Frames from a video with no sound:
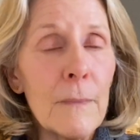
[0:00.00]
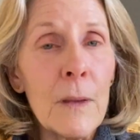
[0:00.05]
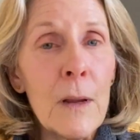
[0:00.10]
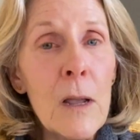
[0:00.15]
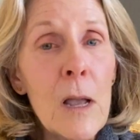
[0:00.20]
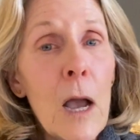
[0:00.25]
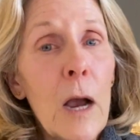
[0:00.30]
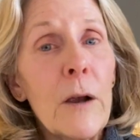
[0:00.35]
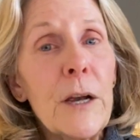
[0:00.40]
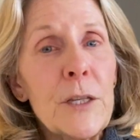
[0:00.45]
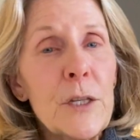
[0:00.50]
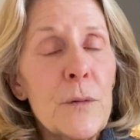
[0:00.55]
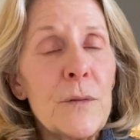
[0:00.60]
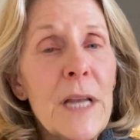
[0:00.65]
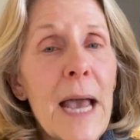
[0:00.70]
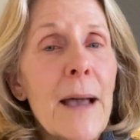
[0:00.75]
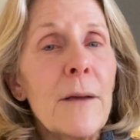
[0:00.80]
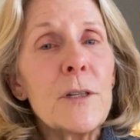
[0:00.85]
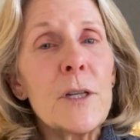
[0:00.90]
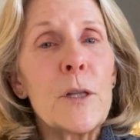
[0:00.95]
All right, so
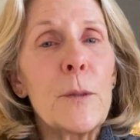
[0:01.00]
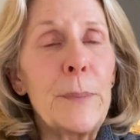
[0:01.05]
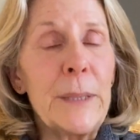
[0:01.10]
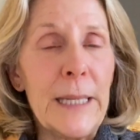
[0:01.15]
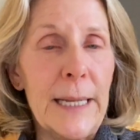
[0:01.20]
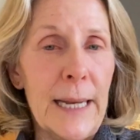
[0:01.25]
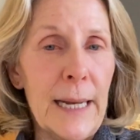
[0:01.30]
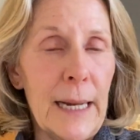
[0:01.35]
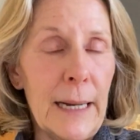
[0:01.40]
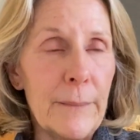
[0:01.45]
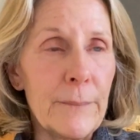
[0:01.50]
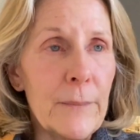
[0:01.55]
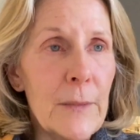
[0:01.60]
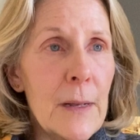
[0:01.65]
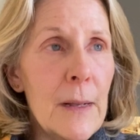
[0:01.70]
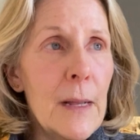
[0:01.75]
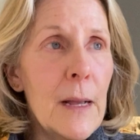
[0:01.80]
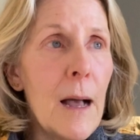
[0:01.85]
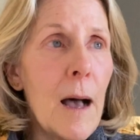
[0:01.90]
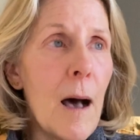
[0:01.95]
down to the planning.
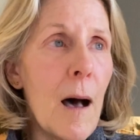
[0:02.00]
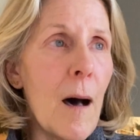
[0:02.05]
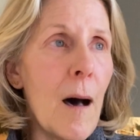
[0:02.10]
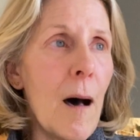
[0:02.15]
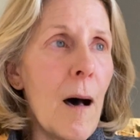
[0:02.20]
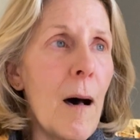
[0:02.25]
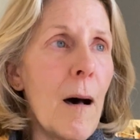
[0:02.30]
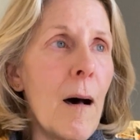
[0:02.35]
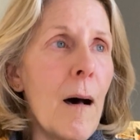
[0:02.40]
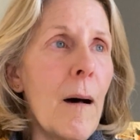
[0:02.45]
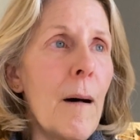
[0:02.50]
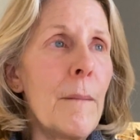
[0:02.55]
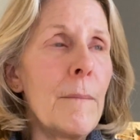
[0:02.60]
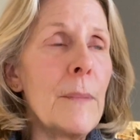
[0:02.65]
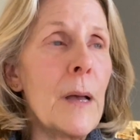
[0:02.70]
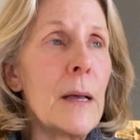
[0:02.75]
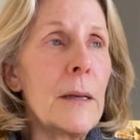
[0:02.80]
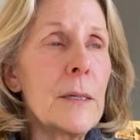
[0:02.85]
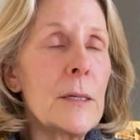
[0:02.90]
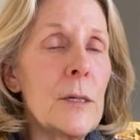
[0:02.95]

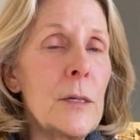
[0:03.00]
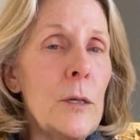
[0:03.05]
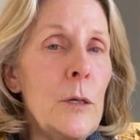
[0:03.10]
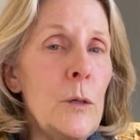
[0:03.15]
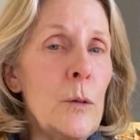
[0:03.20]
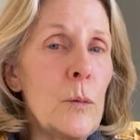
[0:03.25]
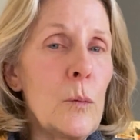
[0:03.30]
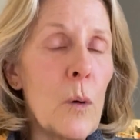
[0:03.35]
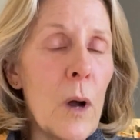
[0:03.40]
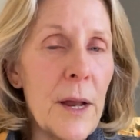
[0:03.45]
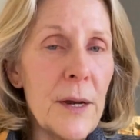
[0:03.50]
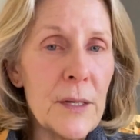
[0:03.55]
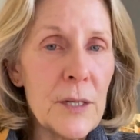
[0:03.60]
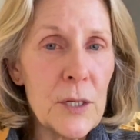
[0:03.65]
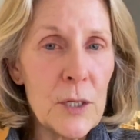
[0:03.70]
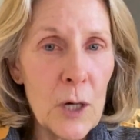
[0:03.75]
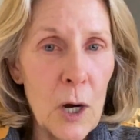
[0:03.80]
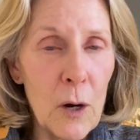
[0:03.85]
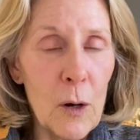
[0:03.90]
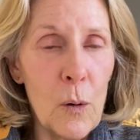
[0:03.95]
You want to
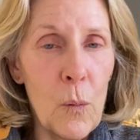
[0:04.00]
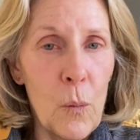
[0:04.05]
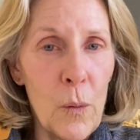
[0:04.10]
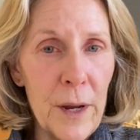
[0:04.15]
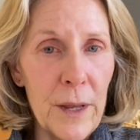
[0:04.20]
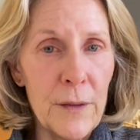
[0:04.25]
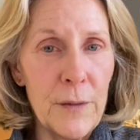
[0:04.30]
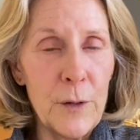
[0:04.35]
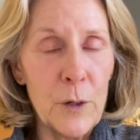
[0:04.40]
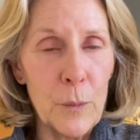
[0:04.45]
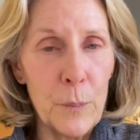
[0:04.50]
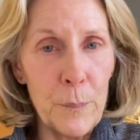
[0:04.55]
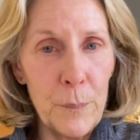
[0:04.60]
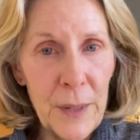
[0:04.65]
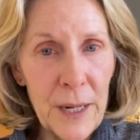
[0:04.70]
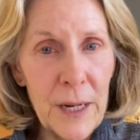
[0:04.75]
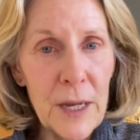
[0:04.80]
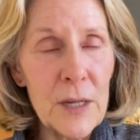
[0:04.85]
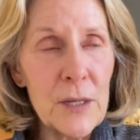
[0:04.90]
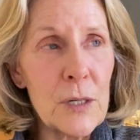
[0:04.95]
start with your
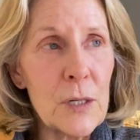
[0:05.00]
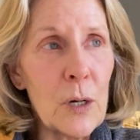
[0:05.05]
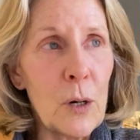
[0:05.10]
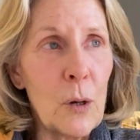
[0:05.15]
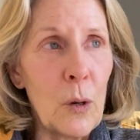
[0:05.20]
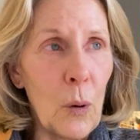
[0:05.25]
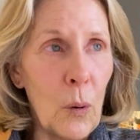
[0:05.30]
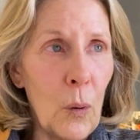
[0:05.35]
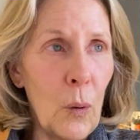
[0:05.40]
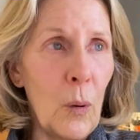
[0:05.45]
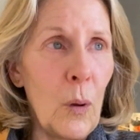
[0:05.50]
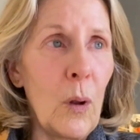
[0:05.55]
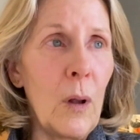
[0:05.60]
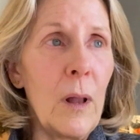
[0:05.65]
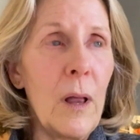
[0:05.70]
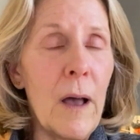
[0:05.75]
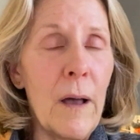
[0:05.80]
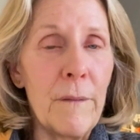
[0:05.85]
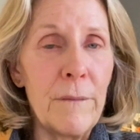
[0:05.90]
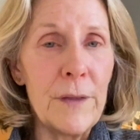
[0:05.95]
biggest
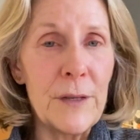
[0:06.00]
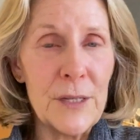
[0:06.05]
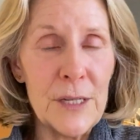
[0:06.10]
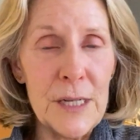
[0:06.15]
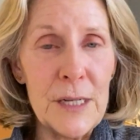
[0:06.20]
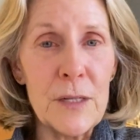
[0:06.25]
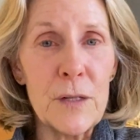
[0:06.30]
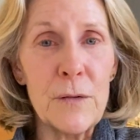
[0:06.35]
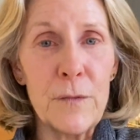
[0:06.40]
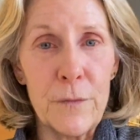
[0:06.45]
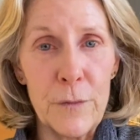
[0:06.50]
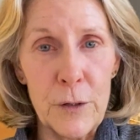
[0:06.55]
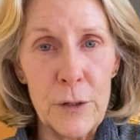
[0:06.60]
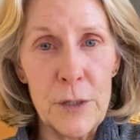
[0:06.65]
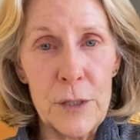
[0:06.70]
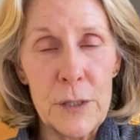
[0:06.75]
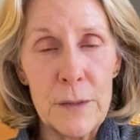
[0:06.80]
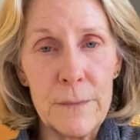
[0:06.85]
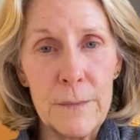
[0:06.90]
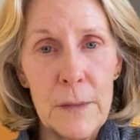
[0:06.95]
goal of the season first.